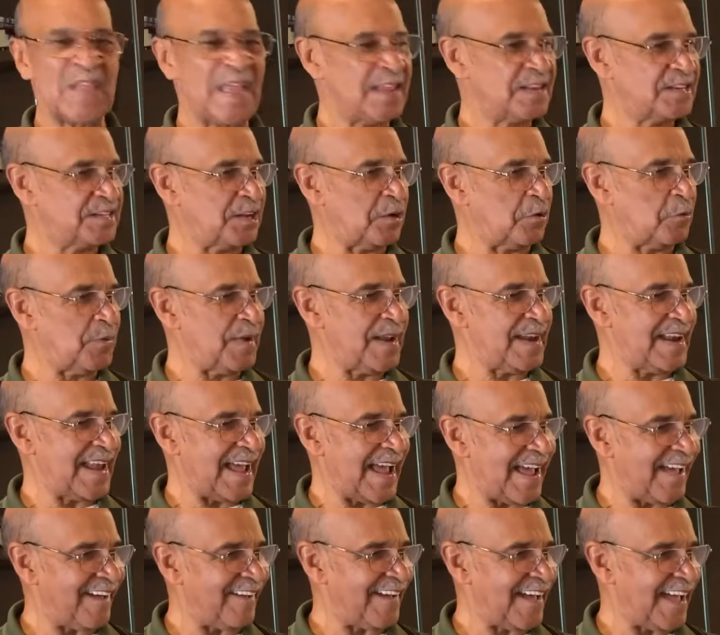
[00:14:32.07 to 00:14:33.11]
So we
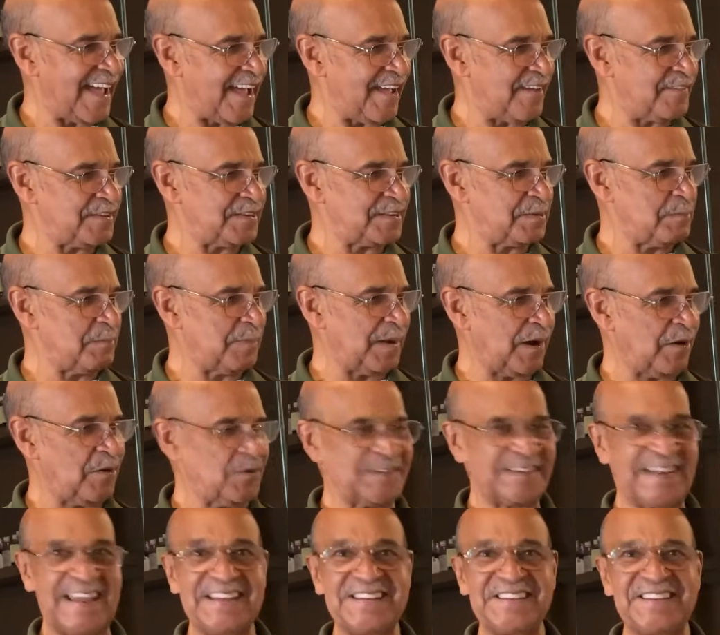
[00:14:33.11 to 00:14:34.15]
now have some
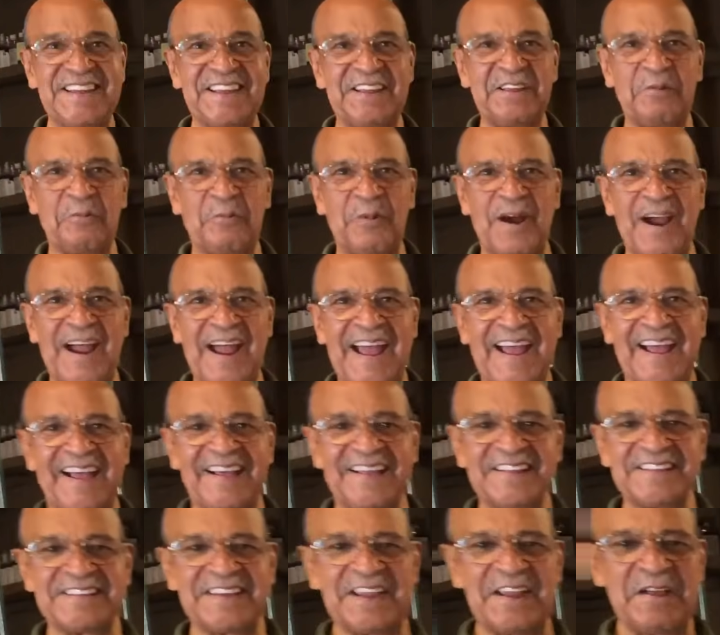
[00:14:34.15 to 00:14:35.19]
barrels aging in the
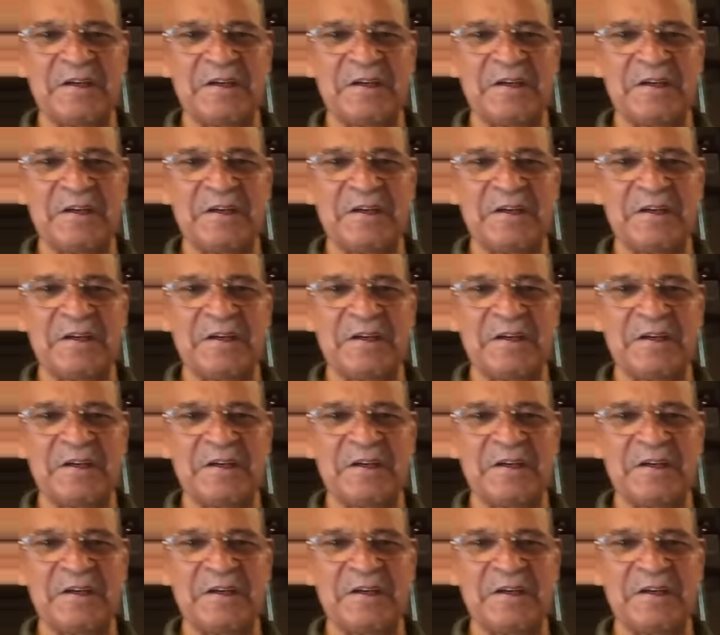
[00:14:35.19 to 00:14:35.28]
warehouse